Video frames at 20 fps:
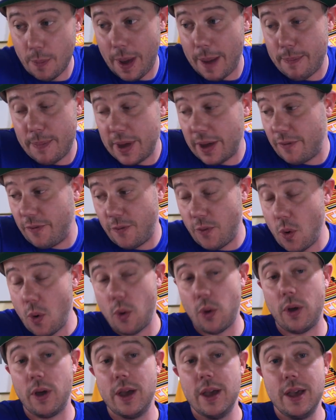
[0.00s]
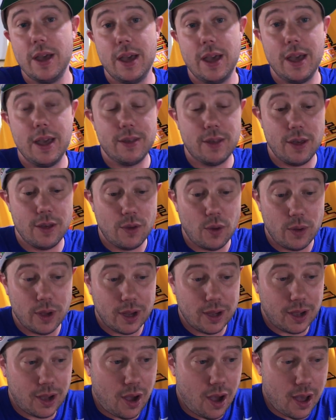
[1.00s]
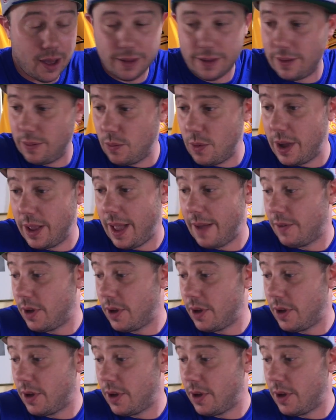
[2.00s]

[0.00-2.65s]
My pick four is, is only going to cost what?